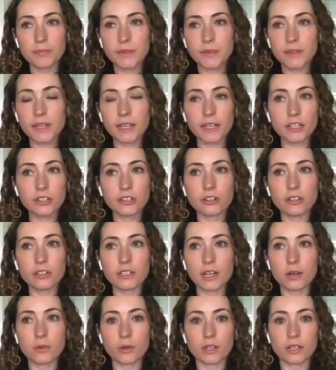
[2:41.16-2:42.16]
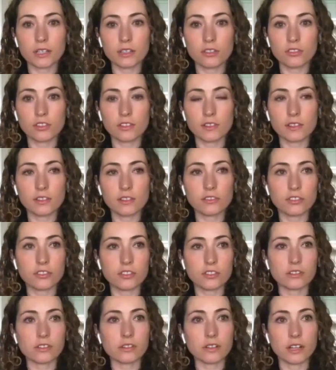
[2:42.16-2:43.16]
Like a neural network, it's just
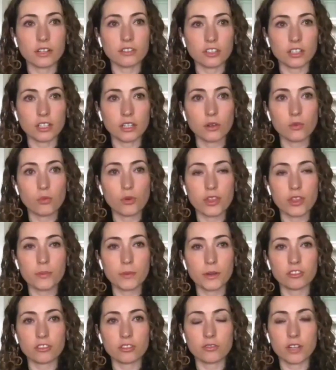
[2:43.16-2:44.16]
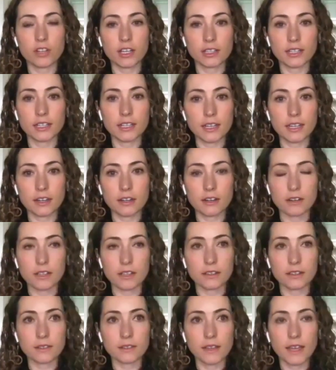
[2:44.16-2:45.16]
logistic regression with a bunch of
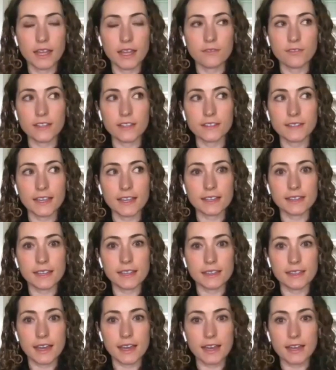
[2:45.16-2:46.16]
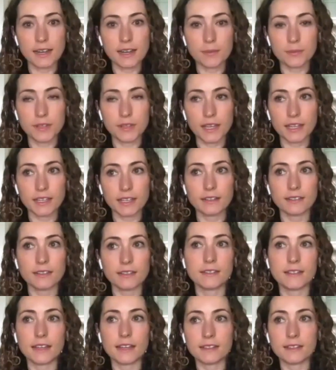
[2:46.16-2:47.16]
nonlinearities. And if I say it like that, I'm saying it as a
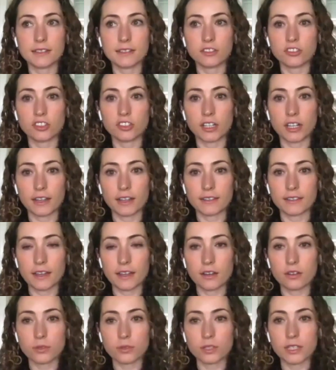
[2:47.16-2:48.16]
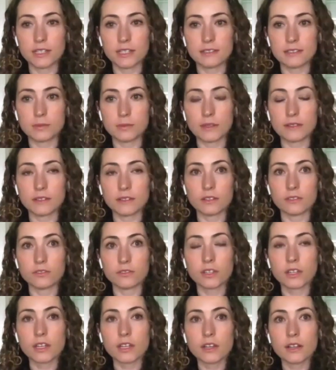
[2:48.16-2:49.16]
statistician and I sound really dismissive
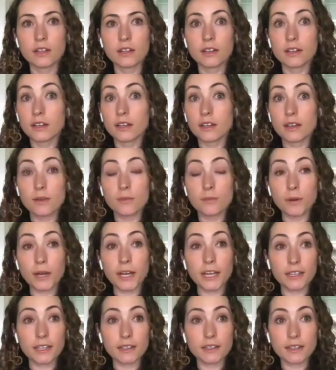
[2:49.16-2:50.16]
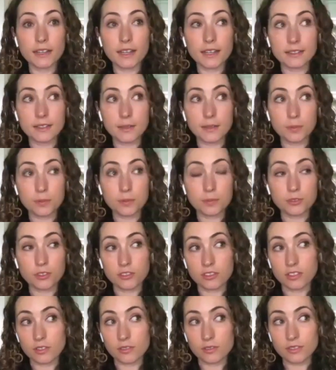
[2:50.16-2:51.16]
but it's a
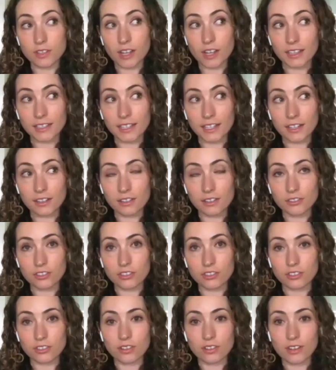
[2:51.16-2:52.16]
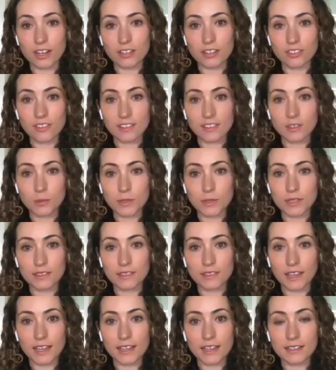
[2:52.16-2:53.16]
just a nonlinear logistic regression that's been
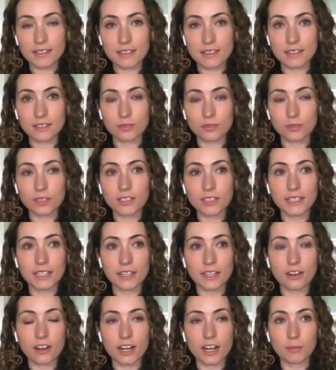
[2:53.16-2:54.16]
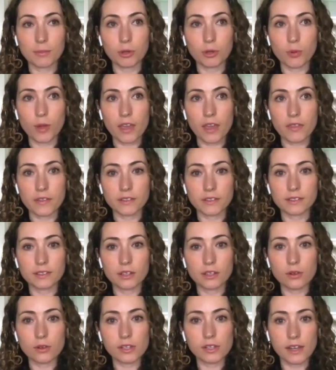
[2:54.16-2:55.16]
designed in this really incredible way that's
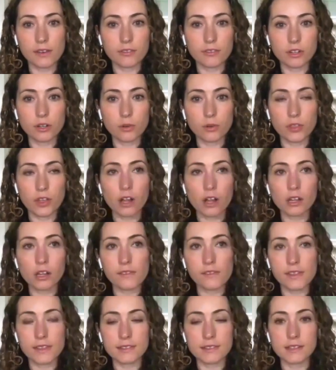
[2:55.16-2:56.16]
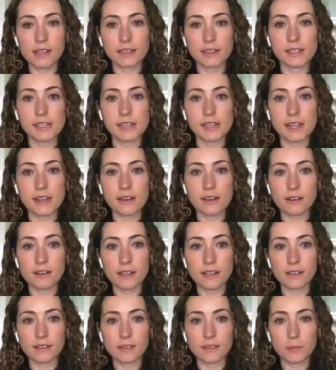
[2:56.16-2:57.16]
so clever with all of these
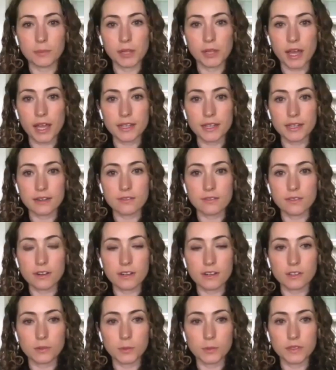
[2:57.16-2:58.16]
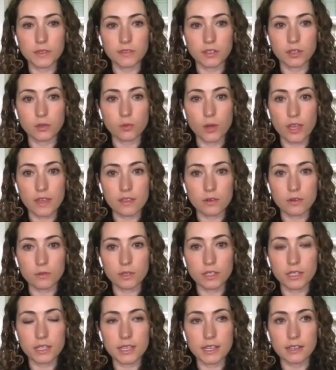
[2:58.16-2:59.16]
nonlinearities applied in a very specific way that
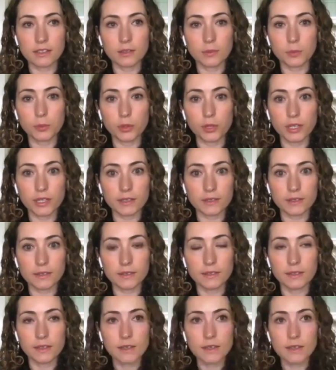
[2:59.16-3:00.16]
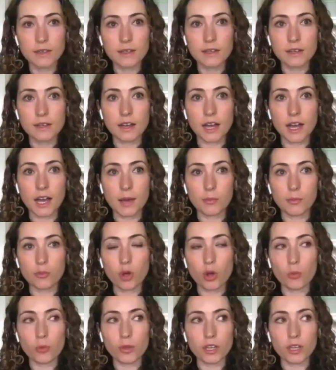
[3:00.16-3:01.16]
really exploits um, what we